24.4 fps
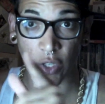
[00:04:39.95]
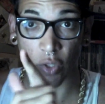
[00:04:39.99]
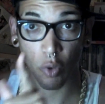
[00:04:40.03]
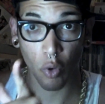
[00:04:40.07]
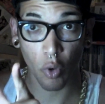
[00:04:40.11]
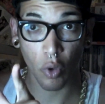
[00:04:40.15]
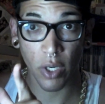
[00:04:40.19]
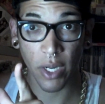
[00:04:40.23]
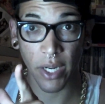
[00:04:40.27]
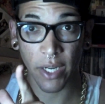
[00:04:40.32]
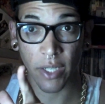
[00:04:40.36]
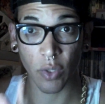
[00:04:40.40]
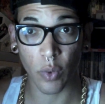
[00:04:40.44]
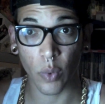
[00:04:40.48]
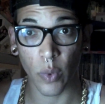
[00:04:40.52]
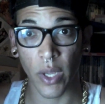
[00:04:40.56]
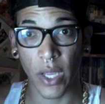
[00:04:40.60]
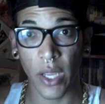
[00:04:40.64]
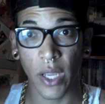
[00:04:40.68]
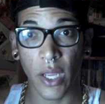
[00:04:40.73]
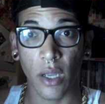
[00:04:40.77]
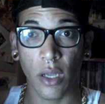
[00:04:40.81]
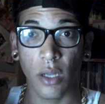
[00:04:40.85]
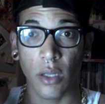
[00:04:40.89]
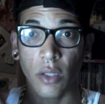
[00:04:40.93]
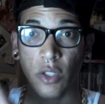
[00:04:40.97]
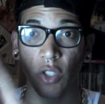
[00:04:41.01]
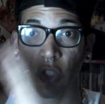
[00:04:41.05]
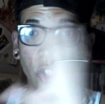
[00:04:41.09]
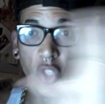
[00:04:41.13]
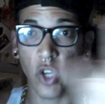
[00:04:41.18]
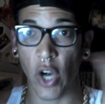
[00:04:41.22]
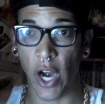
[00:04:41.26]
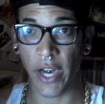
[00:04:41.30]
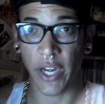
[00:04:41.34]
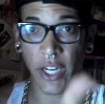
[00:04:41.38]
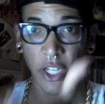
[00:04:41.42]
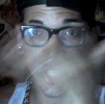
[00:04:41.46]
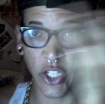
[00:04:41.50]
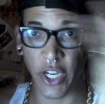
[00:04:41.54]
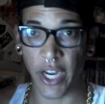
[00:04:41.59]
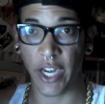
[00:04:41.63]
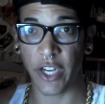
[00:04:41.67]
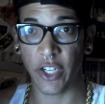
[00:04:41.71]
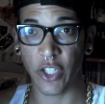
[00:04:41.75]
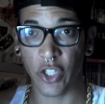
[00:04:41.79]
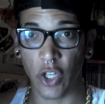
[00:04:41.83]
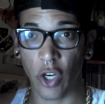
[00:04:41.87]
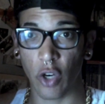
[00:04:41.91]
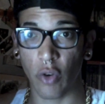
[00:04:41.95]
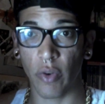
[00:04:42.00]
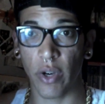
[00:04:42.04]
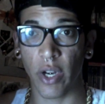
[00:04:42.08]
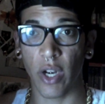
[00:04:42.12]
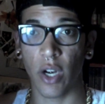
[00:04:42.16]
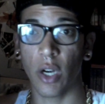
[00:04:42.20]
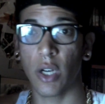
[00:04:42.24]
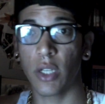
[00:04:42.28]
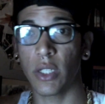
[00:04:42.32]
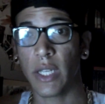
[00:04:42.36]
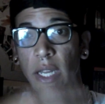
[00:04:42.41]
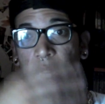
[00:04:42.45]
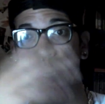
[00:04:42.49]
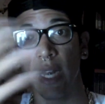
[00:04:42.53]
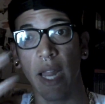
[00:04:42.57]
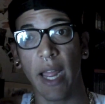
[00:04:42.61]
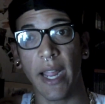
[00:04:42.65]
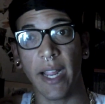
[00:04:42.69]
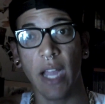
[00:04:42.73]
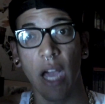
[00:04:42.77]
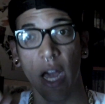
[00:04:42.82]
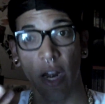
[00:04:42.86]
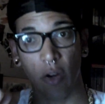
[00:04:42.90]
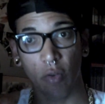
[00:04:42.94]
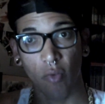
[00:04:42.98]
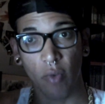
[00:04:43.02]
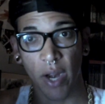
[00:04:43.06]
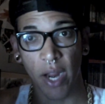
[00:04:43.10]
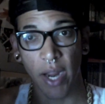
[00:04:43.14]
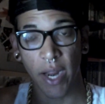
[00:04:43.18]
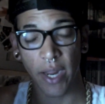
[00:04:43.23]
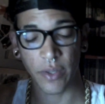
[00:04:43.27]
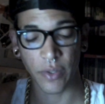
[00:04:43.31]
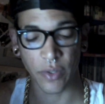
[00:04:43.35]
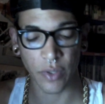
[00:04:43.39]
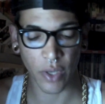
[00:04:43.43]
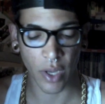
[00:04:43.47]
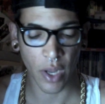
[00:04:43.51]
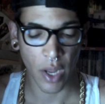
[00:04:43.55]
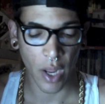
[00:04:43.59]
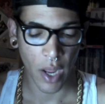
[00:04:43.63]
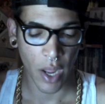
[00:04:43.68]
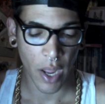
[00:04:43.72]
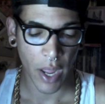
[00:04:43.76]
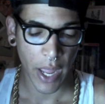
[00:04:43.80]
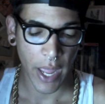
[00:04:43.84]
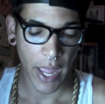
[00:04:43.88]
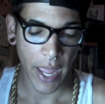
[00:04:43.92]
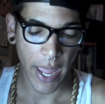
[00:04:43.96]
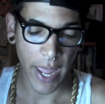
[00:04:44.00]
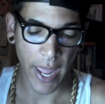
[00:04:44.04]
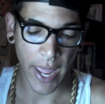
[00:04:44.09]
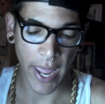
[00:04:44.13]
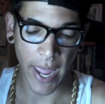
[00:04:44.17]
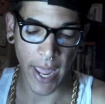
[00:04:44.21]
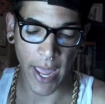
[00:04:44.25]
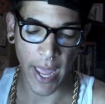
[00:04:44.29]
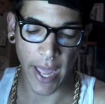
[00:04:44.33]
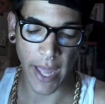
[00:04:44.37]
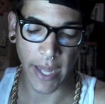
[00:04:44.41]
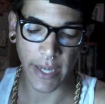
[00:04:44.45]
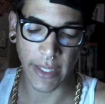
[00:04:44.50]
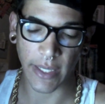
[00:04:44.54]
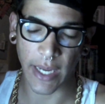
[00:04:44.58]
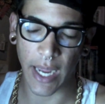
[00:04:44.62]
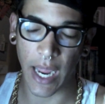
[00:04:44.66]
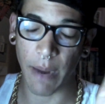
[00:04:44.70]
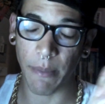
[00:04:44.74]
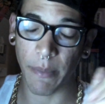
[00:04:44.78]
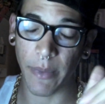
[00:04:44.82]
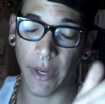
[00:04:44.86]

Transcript: school next week, trying to change careers, and I got a raise. And I'm